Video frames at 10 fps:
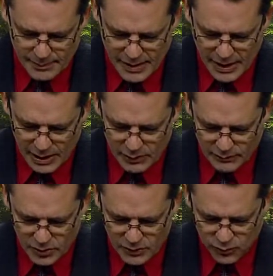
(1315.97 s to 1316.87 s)
beginning
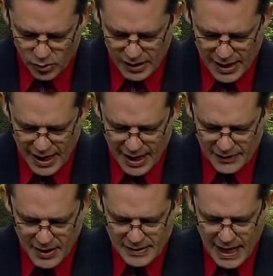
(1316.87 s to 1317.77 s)
with verse
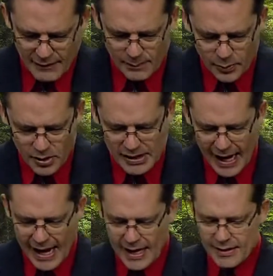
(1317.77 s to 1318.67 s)
49, then David put his
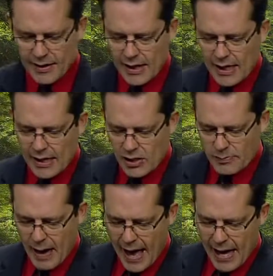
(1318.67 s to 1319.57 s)
hand in his
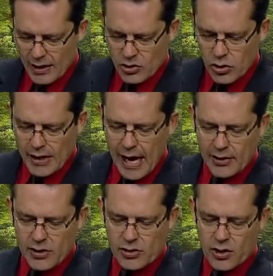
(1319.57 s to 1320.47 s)
bag and took out
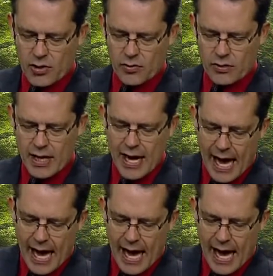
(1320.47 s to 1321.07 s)
a stone,